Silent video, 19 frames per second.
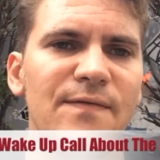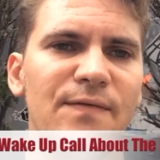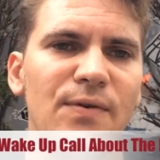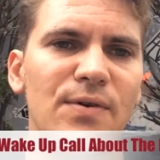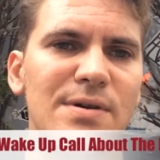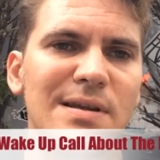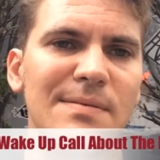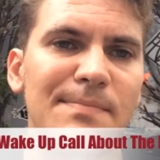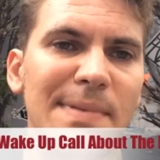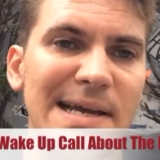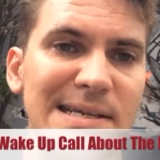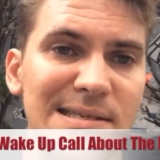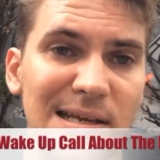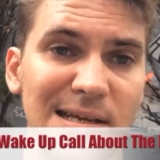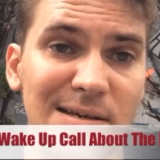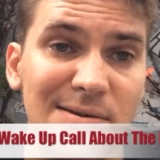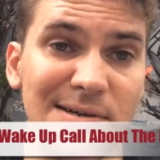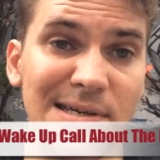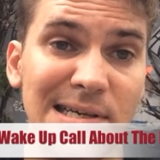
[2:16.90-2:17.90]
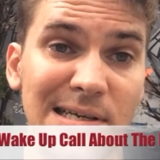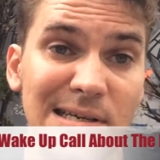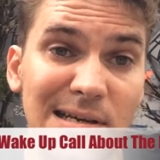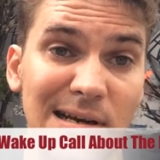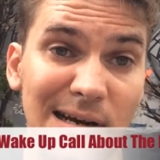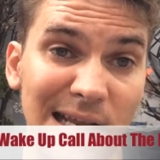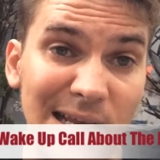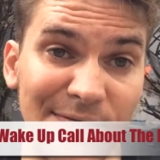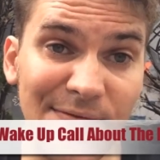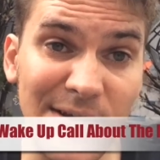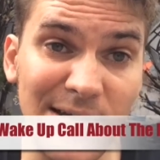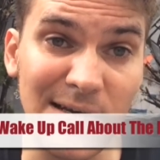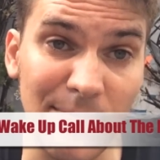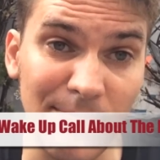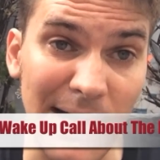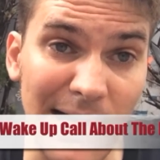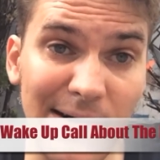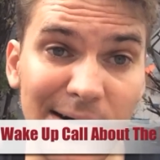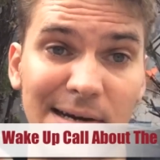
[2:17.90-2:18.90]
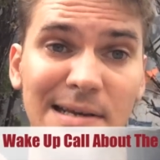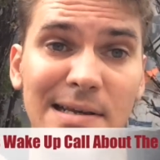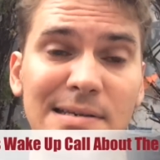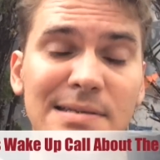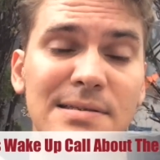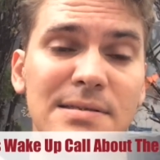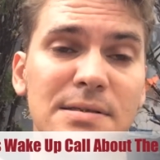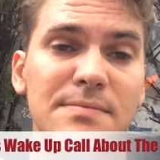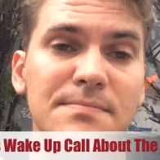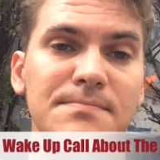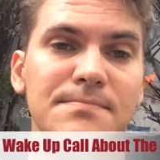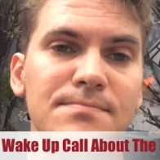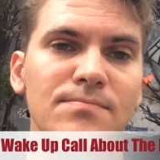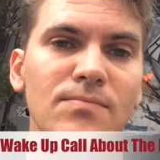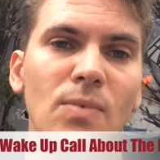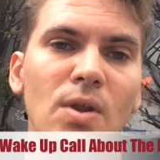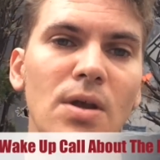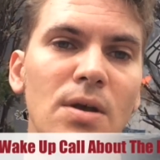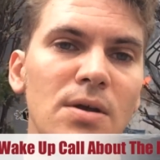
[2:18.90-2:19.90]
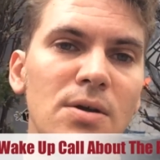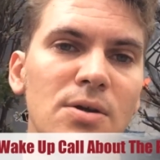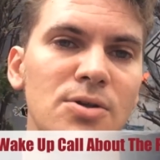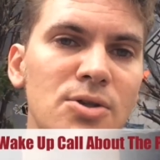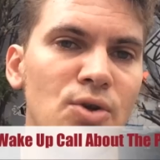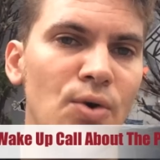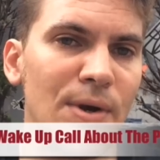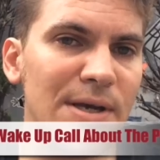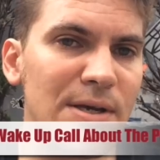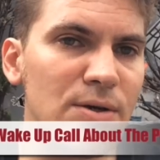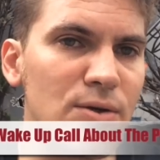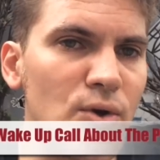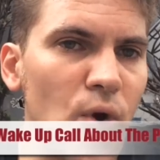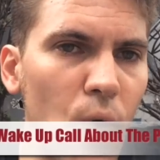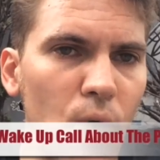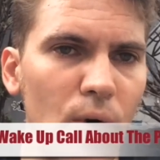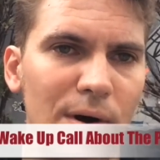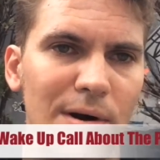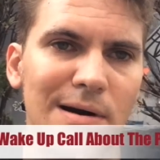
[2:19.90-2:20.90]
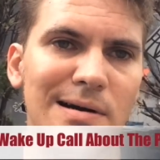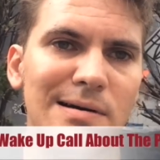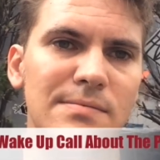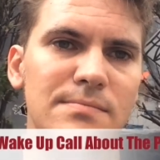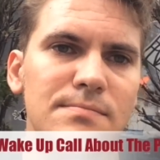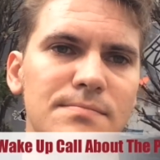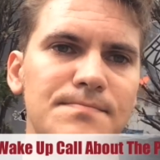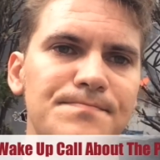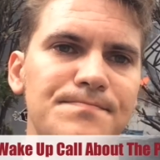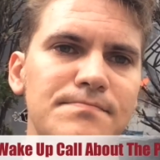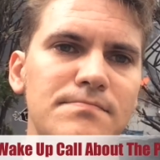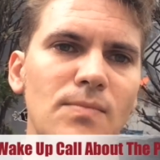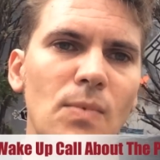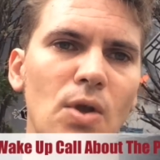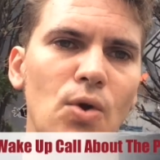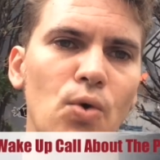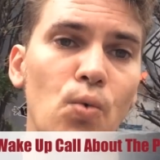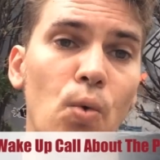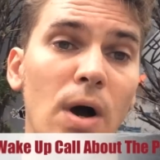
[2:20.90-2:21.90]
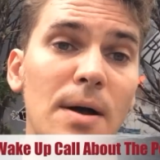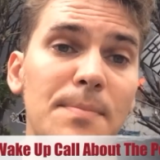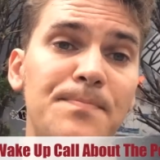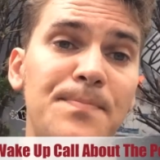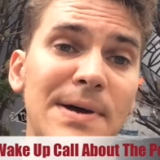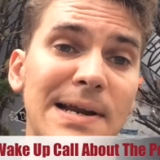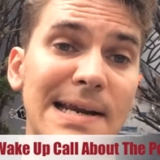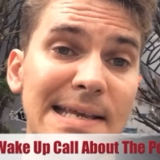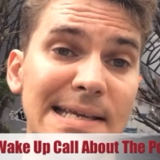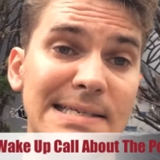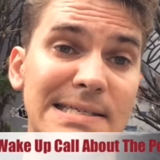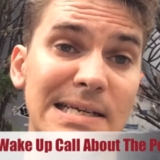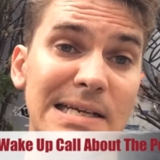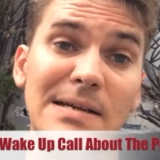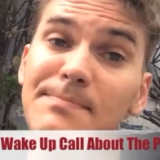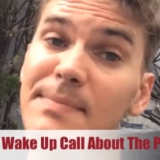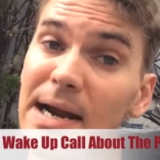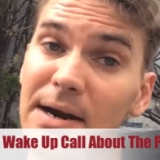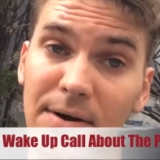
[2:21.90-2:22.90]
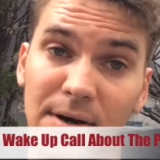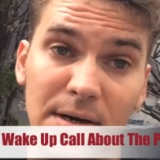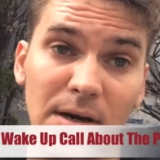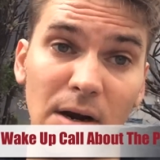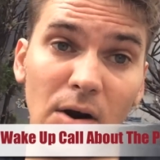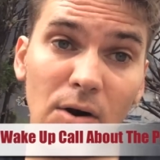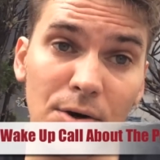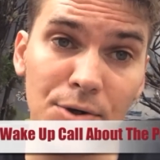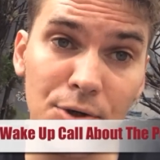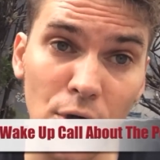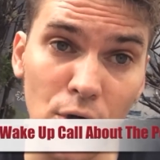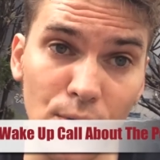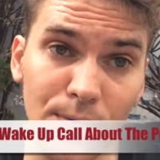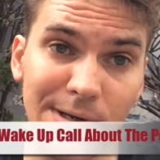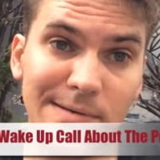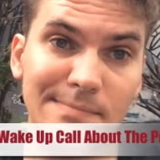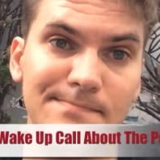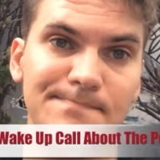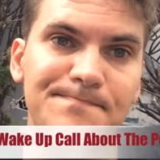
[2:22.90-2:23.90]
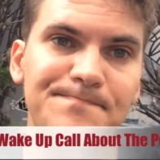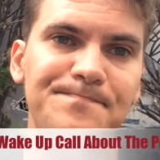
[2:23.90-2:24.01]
for domestically living Americans to ignore what police in America are doing